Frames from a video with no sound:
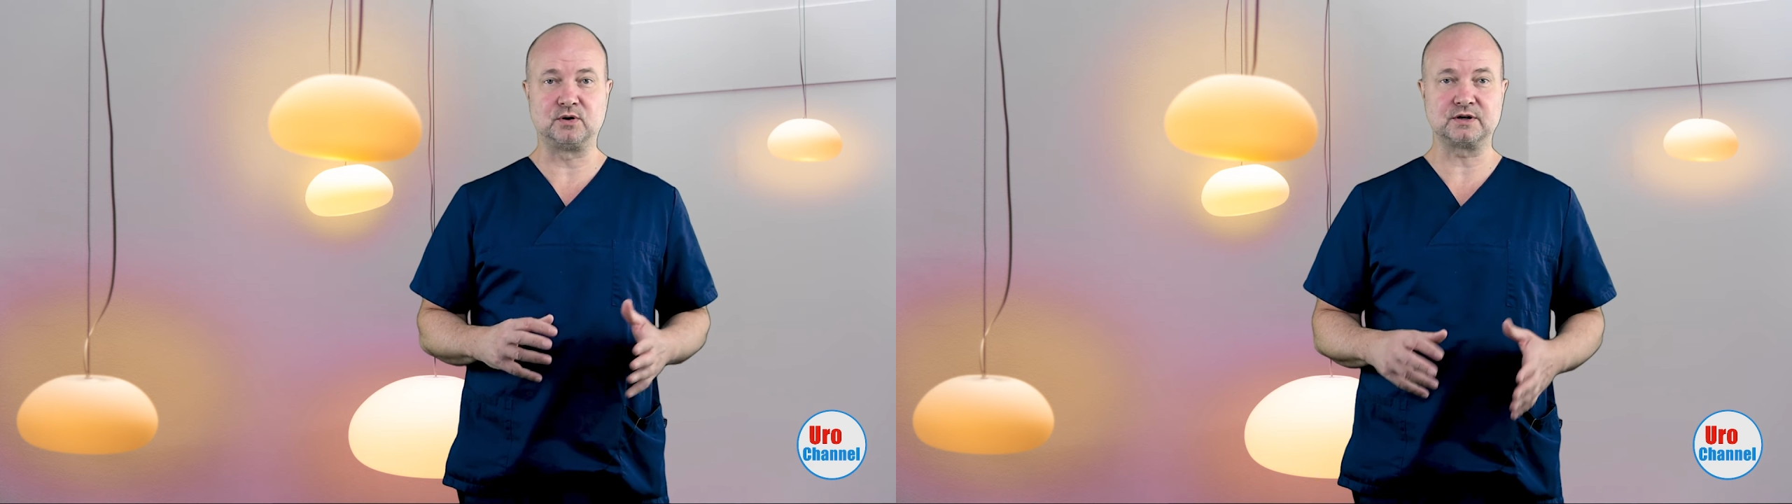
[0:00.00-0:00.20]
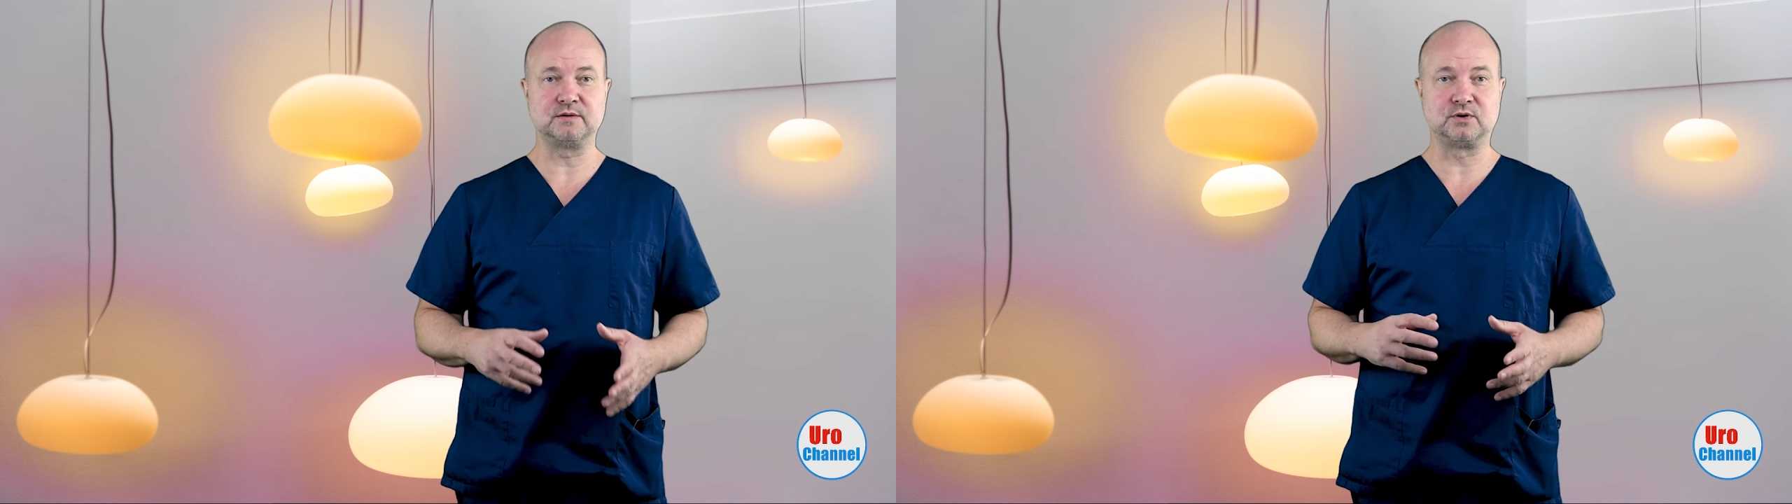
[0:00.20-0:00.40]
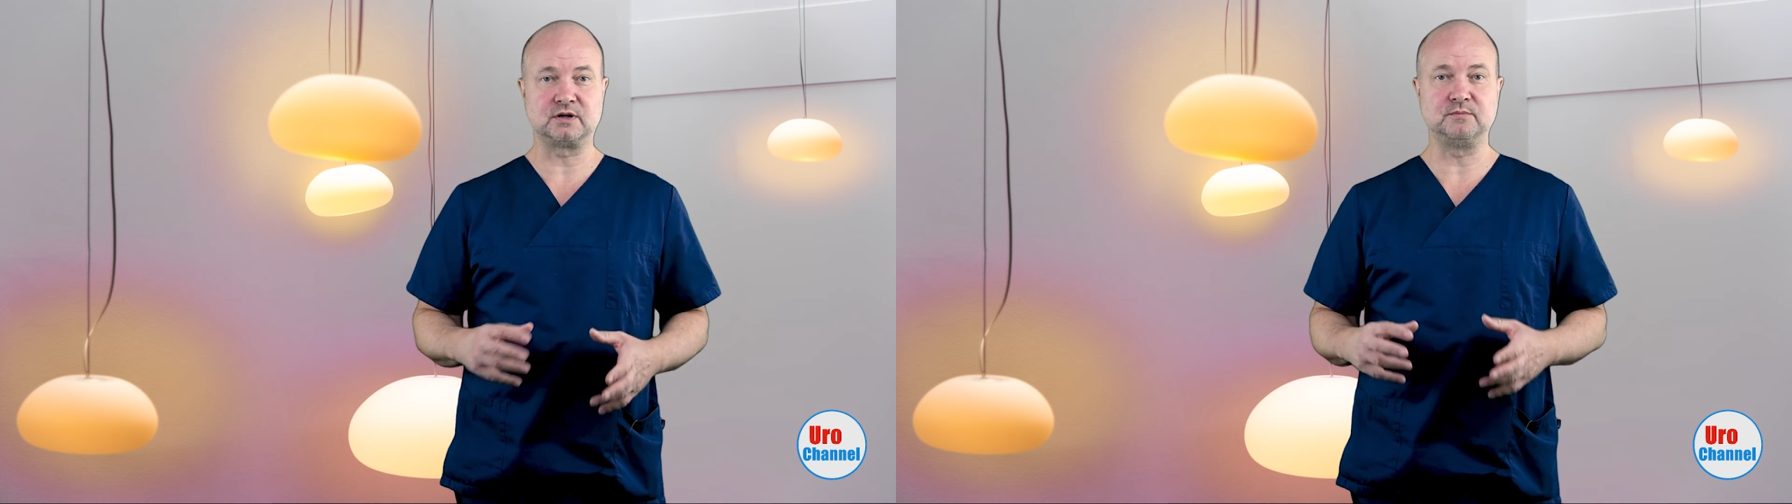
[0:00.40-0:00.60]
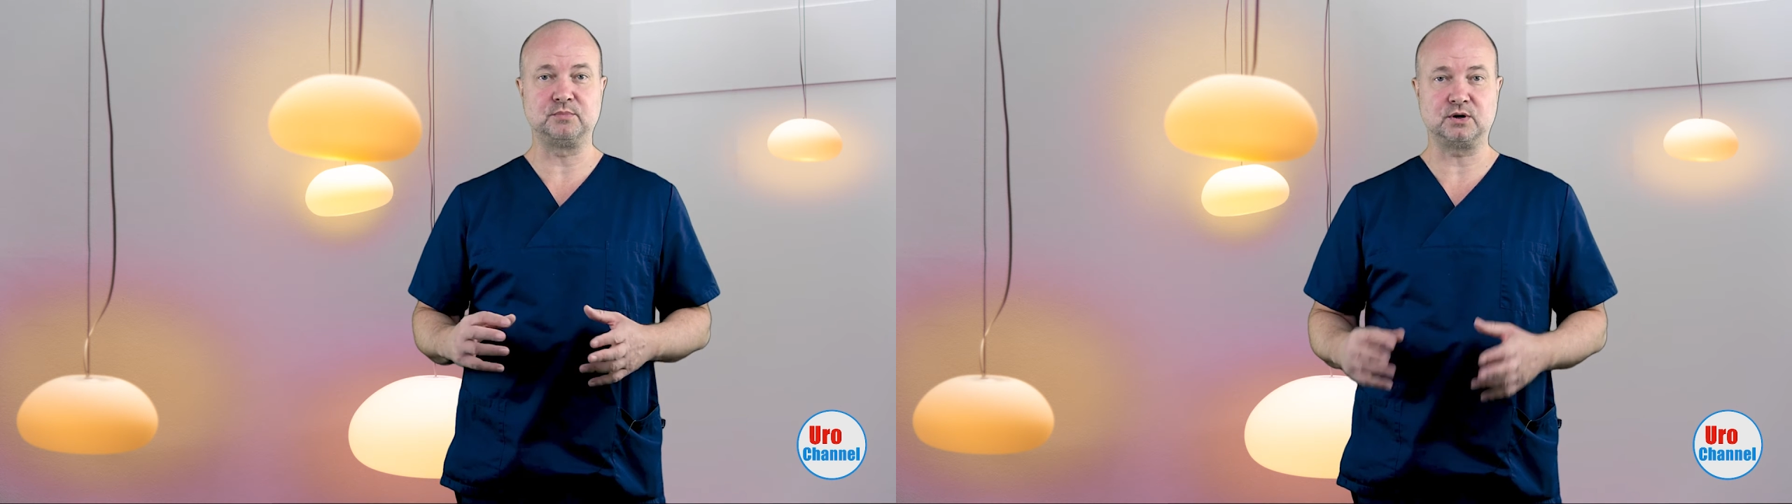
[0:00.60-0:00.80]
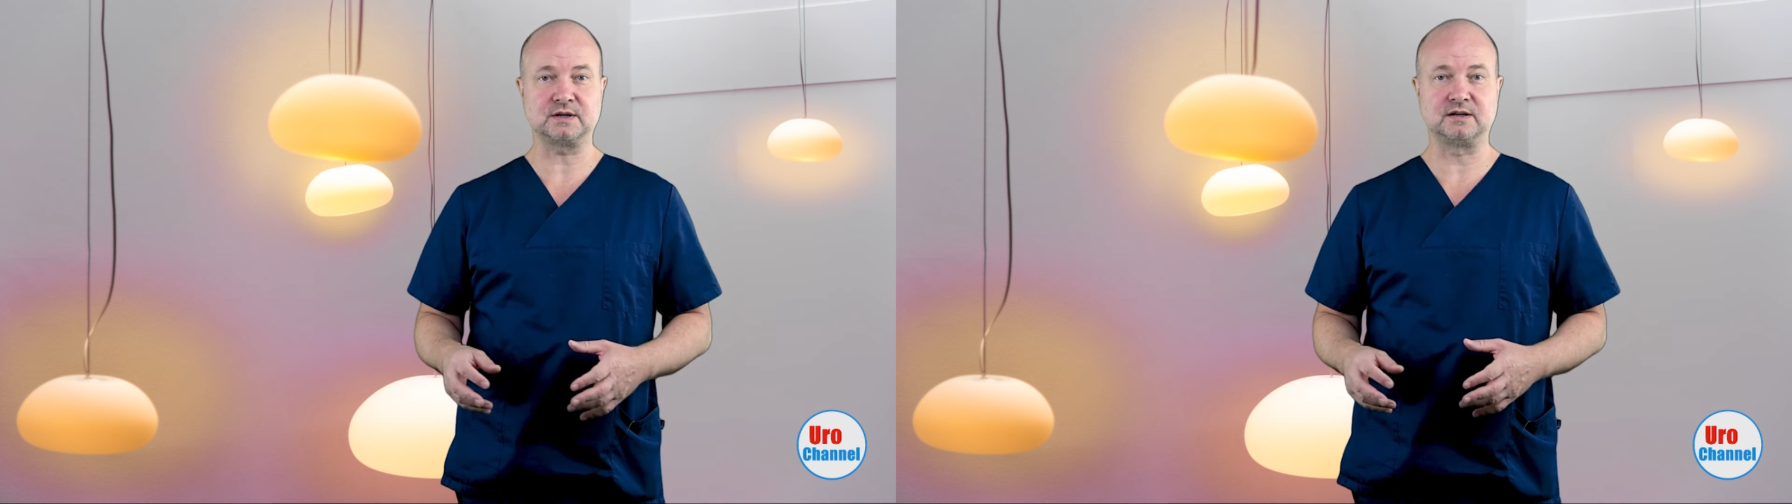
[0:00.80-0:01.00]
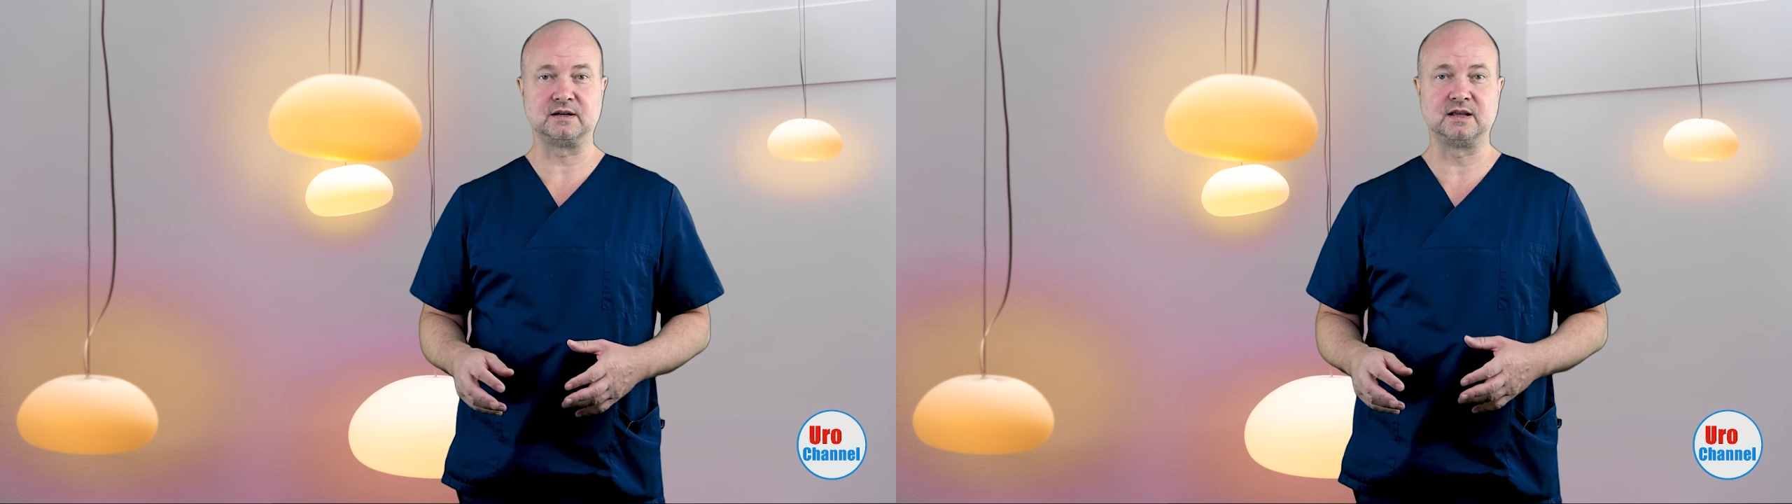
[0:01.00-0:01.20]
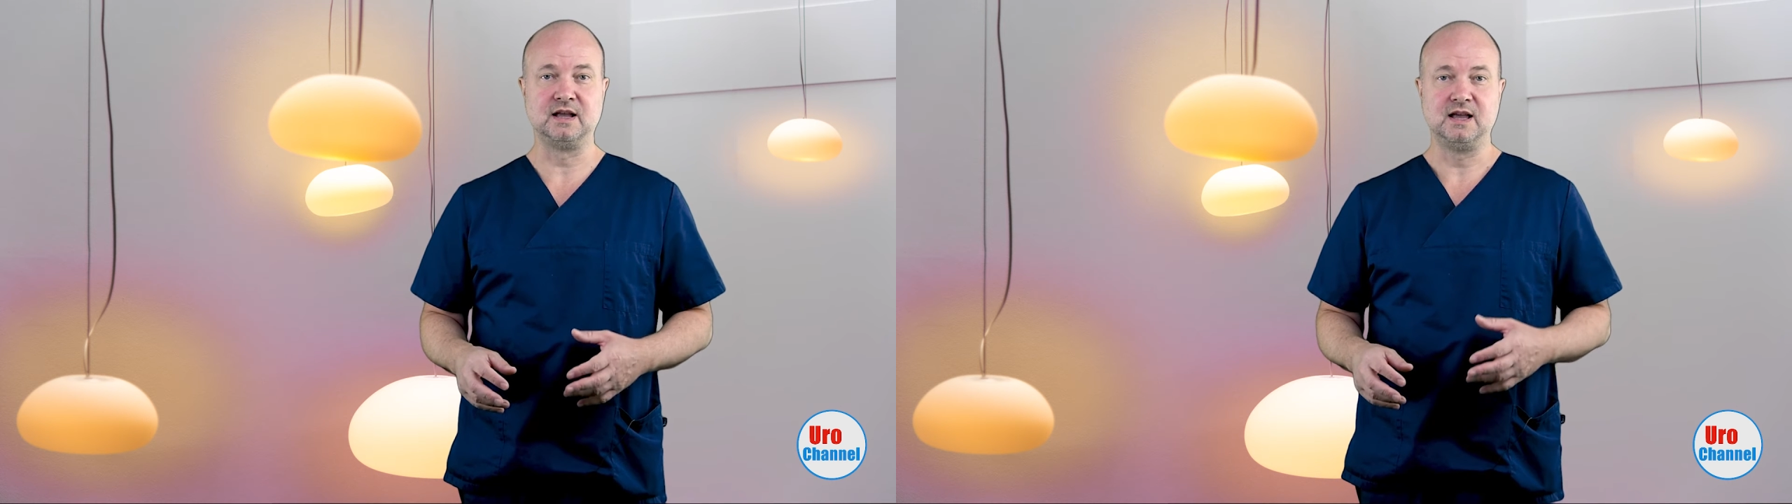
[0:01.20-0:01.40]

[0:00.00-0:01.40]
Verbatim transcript: more and more important,